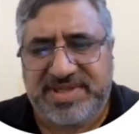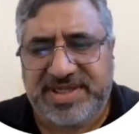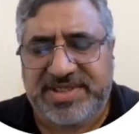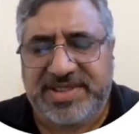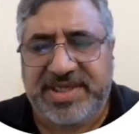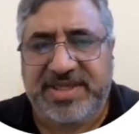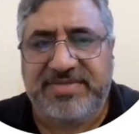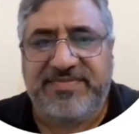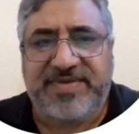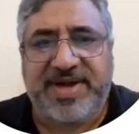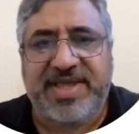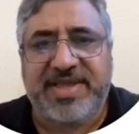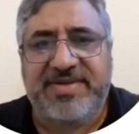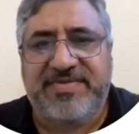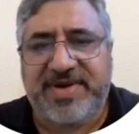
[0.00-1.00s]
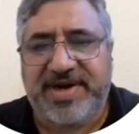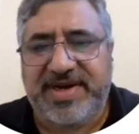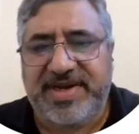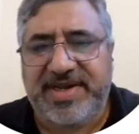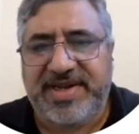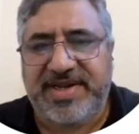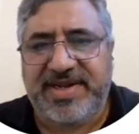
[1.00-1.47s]
such as fast
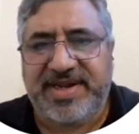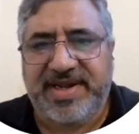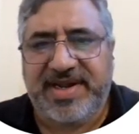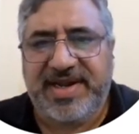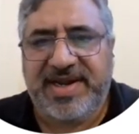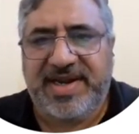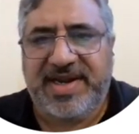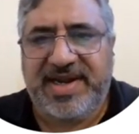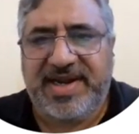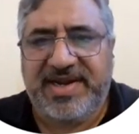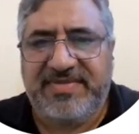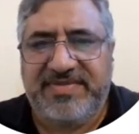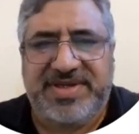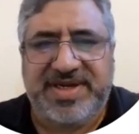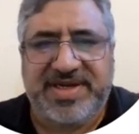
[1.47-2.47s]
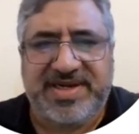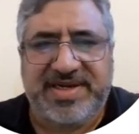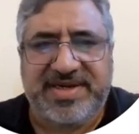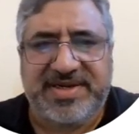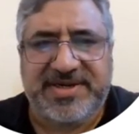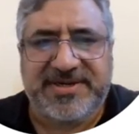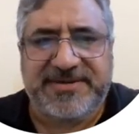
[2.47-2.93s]
fading, which
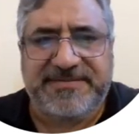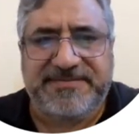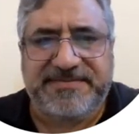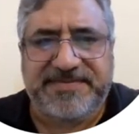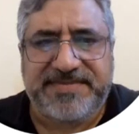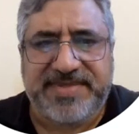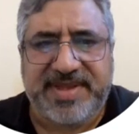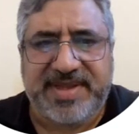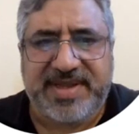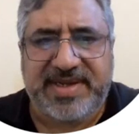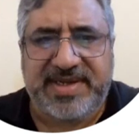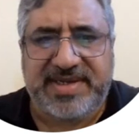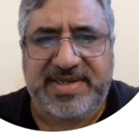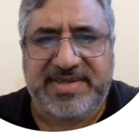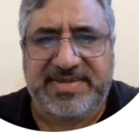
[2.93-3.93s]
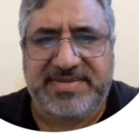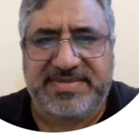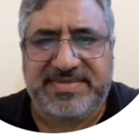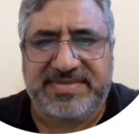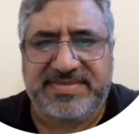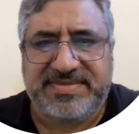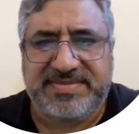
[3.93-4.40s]
occur uh,
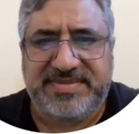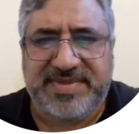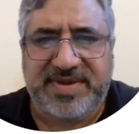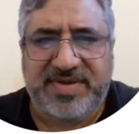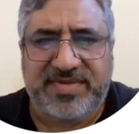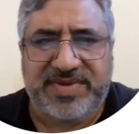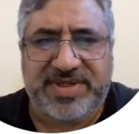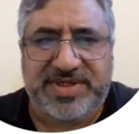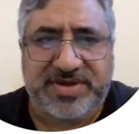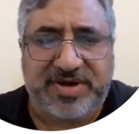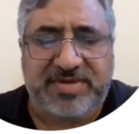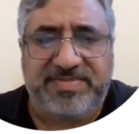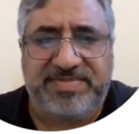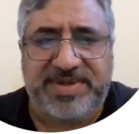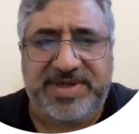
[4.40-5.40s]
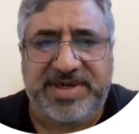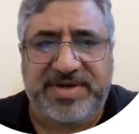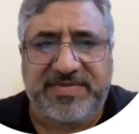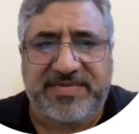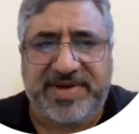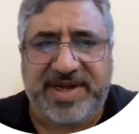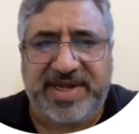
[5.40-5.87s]
over short period
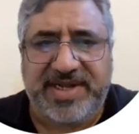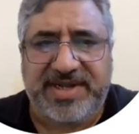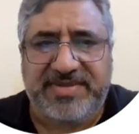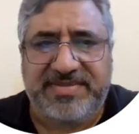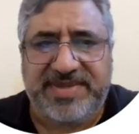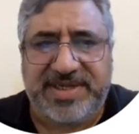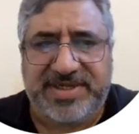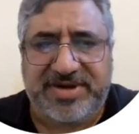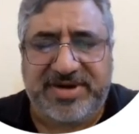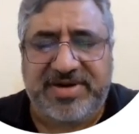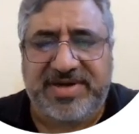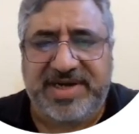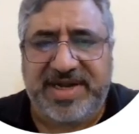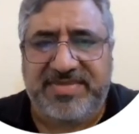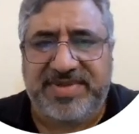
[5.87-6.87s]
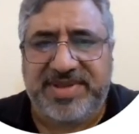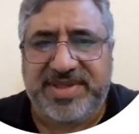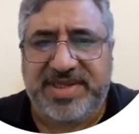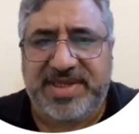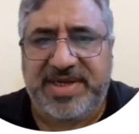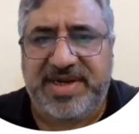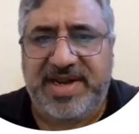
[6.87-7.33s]
of time, a short time
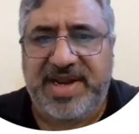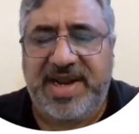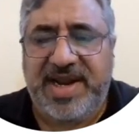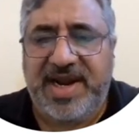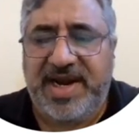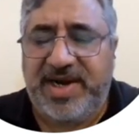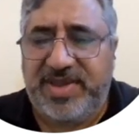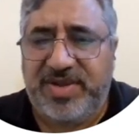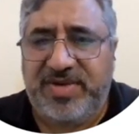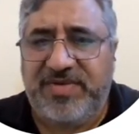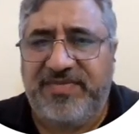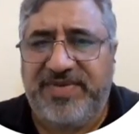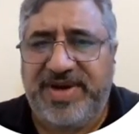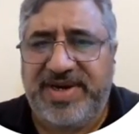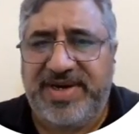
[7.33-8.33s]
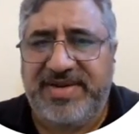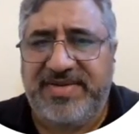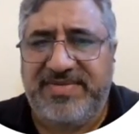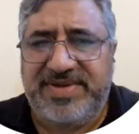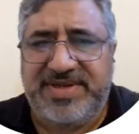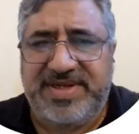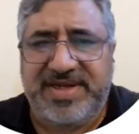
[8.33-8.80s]
scale, and slow fading,
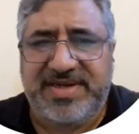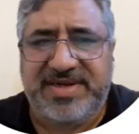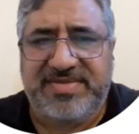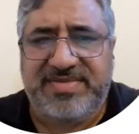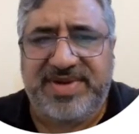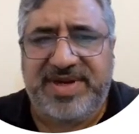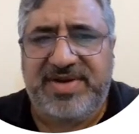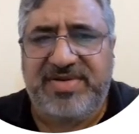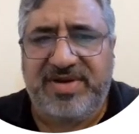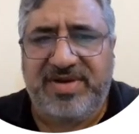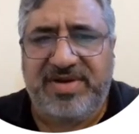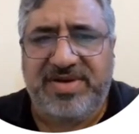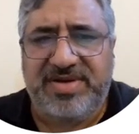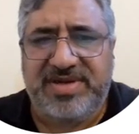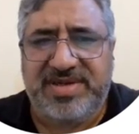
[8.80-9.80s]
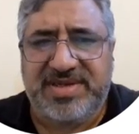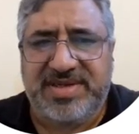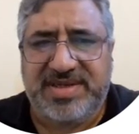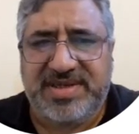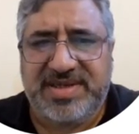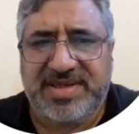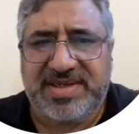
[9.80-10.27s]
which occurs very long
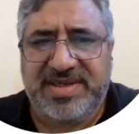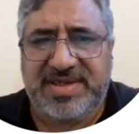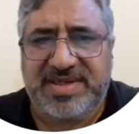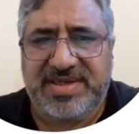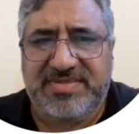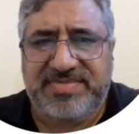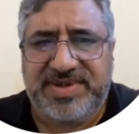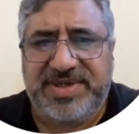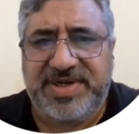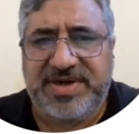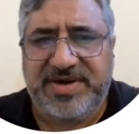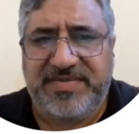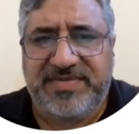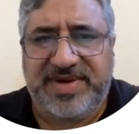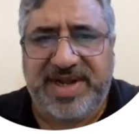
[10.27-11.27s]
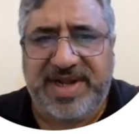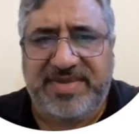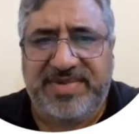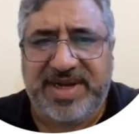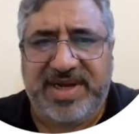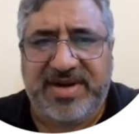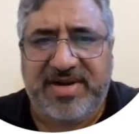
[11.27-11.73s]
period of
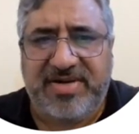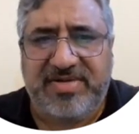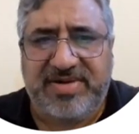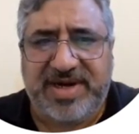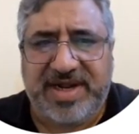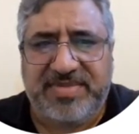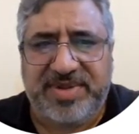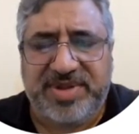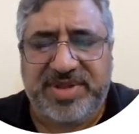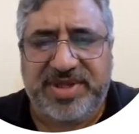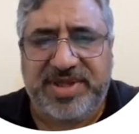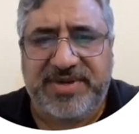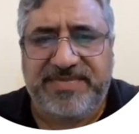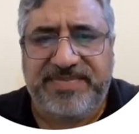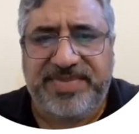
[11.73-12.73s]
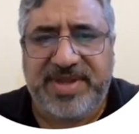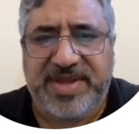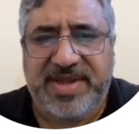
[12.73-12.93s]
time, a long time scale.